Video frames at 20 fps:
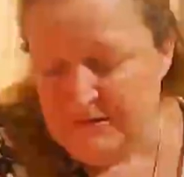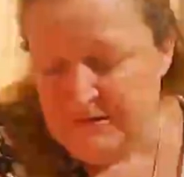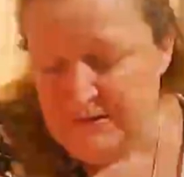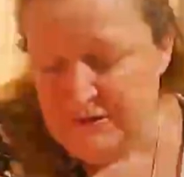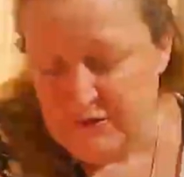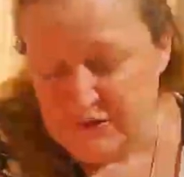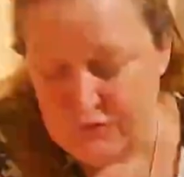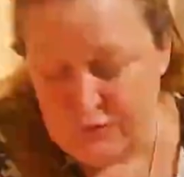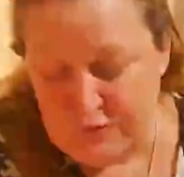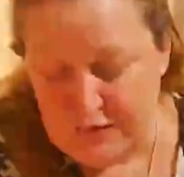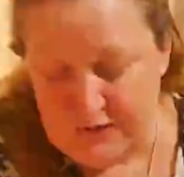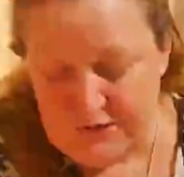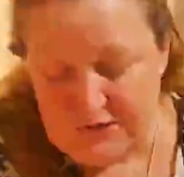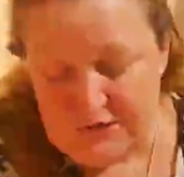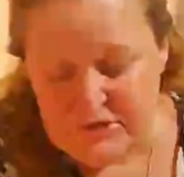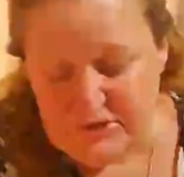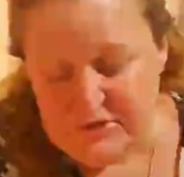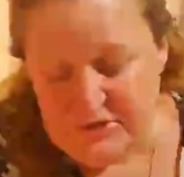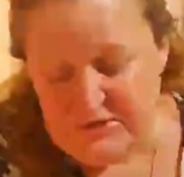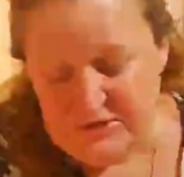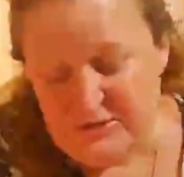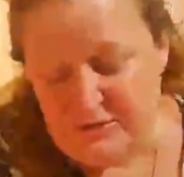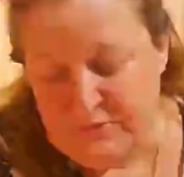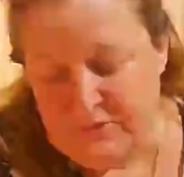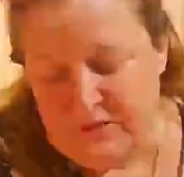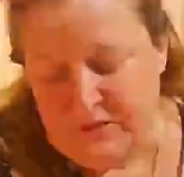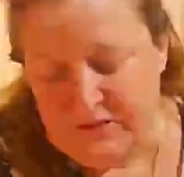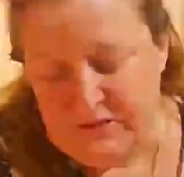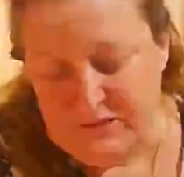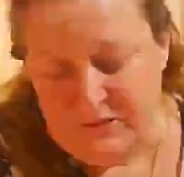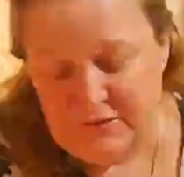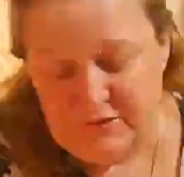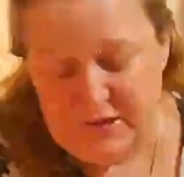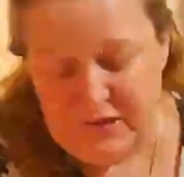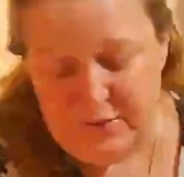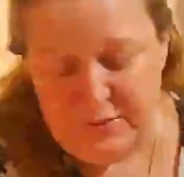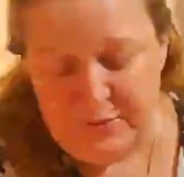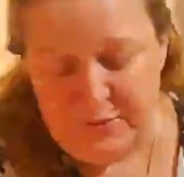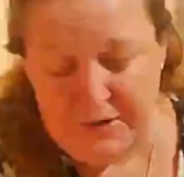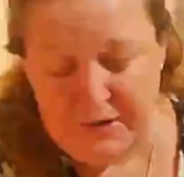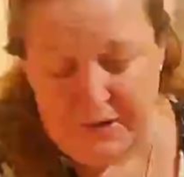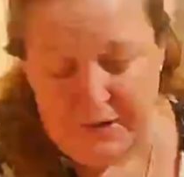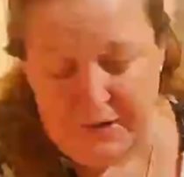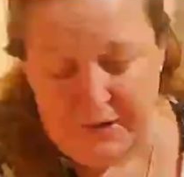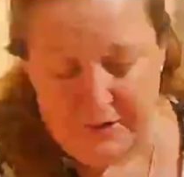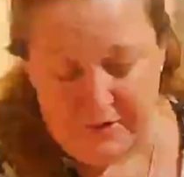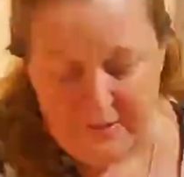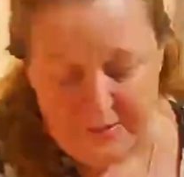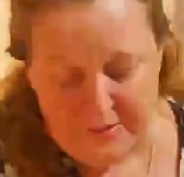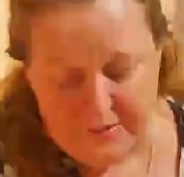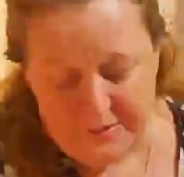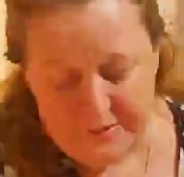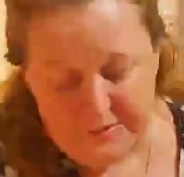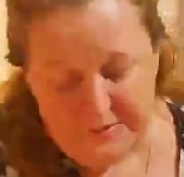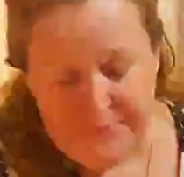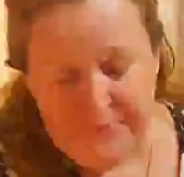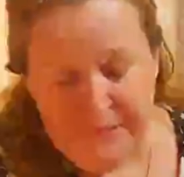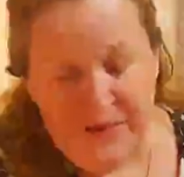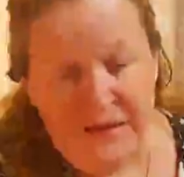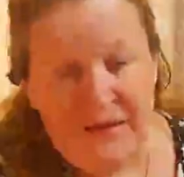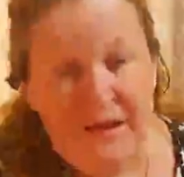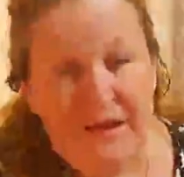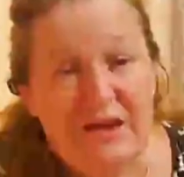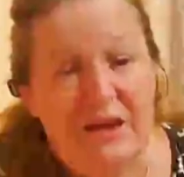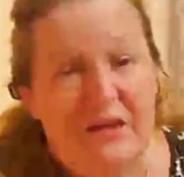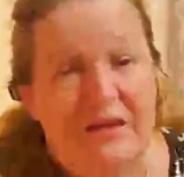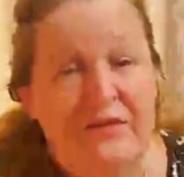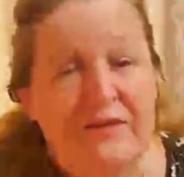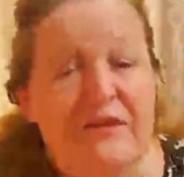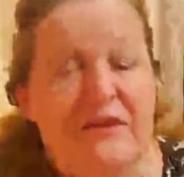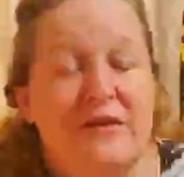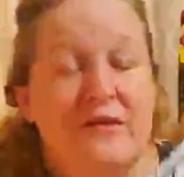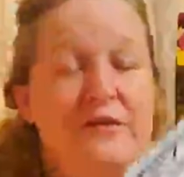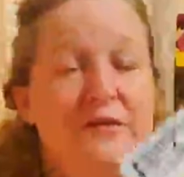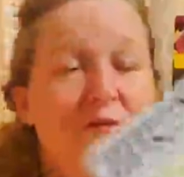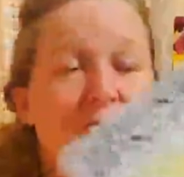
direction this week. And so keep an eye on them. And the other